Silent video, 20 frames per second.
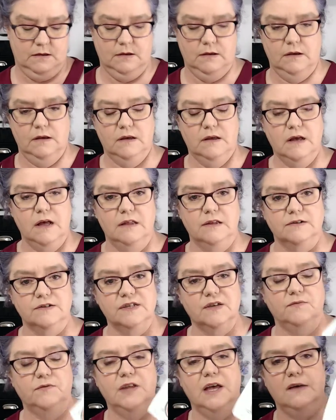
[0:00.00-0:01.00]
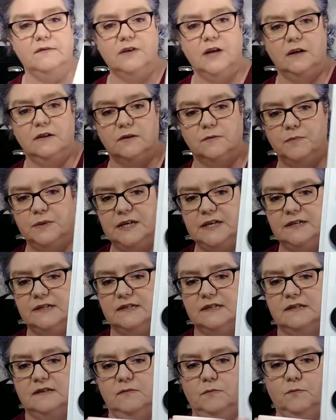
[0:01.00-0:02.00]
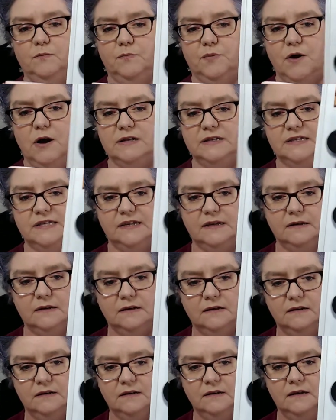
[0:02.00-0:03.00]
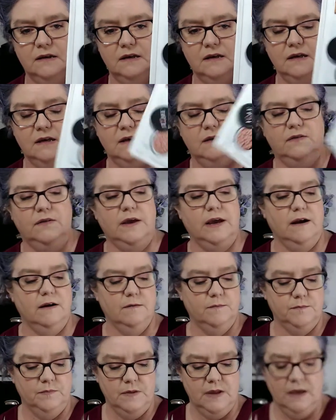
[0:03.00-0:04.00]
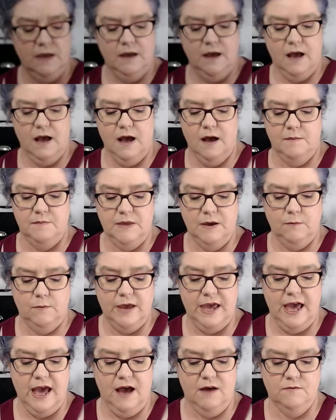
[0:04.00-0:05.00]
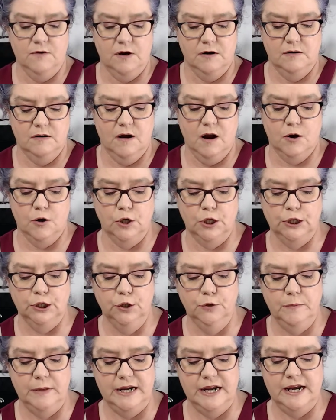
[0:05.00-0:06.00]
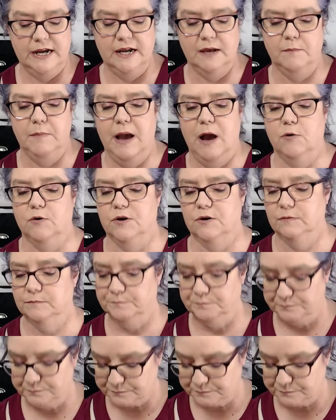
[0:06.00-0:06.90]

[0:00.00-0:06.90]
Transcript: Colors of Love, color beads bronzing there um, that we have, our, our illuminating powder.